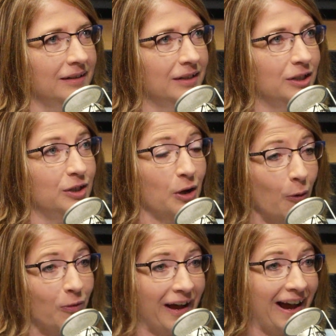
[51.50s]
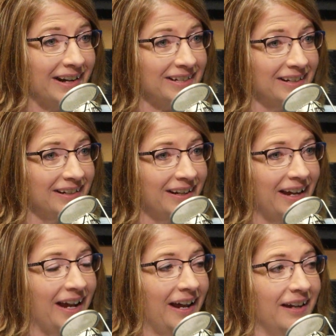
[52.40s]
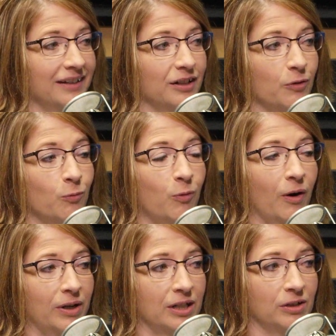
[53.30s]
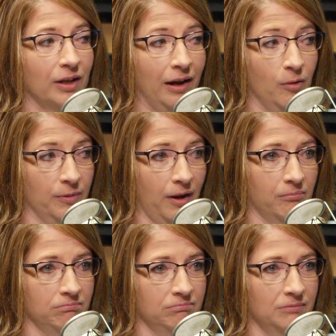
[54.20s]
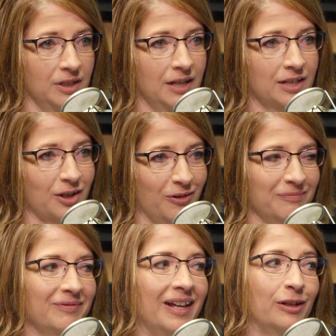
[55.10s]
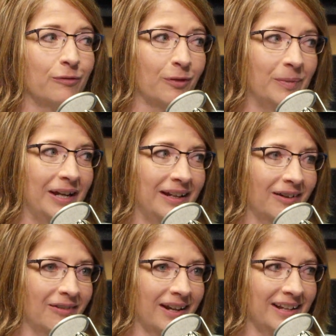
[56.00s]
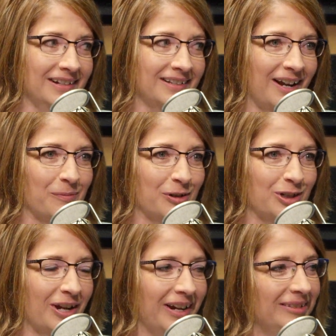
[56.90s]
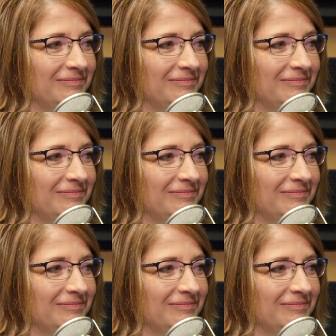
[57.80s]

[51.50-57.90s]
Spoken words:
know that, and what we can do to help them. So thank you for being here, ladies. I appreciate it.